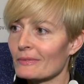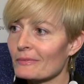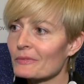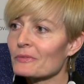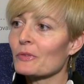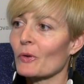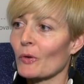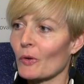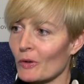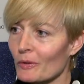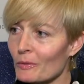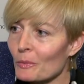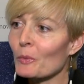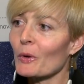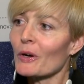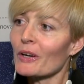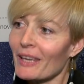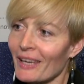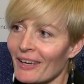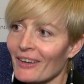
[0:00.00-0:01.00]
for
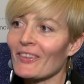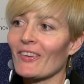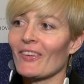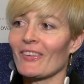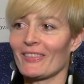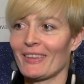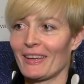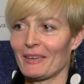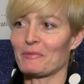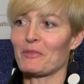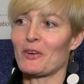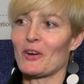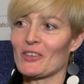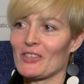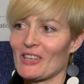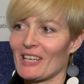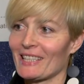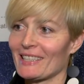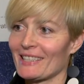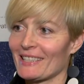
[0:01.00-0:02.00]
working on that
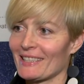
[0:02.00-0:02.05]
project.